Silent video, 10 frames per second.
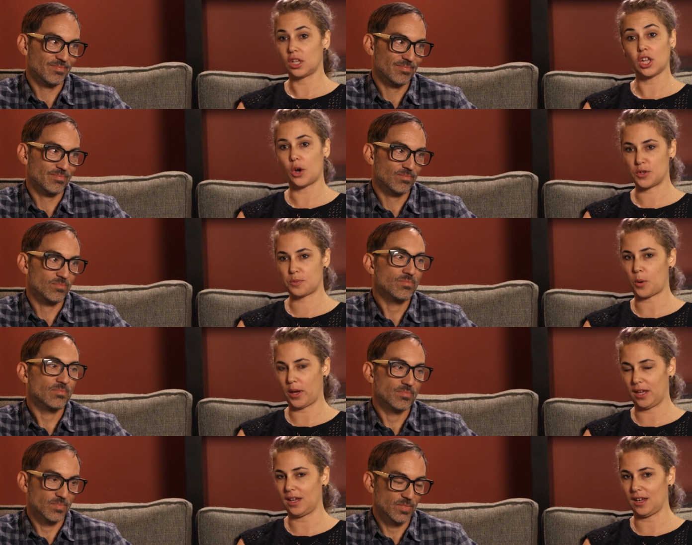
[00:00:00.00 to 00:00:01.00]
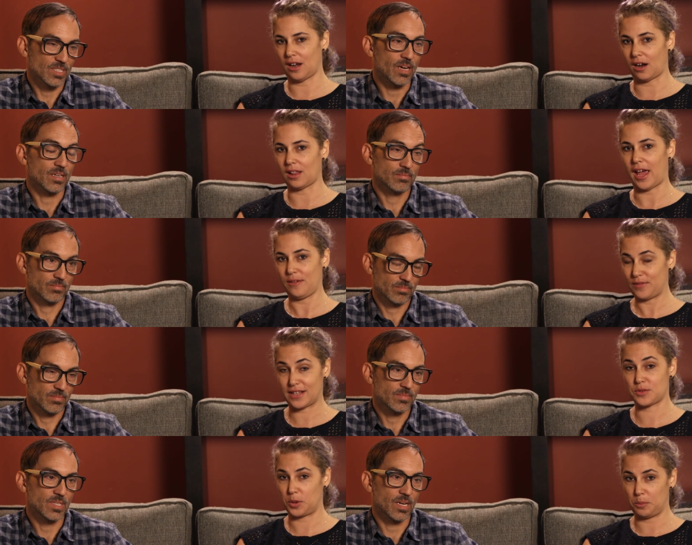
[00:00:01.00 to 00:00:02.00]
Speaker 1: the lowest point in our life.
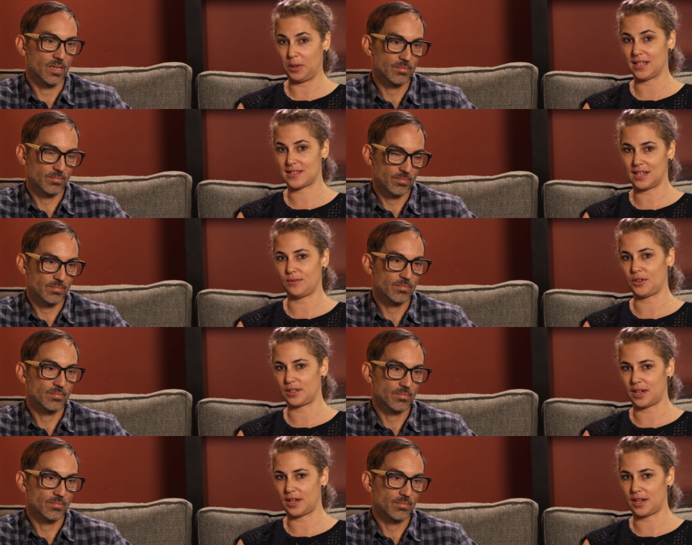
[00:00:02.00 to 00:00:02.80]
That's when yeah. me and Steve hooked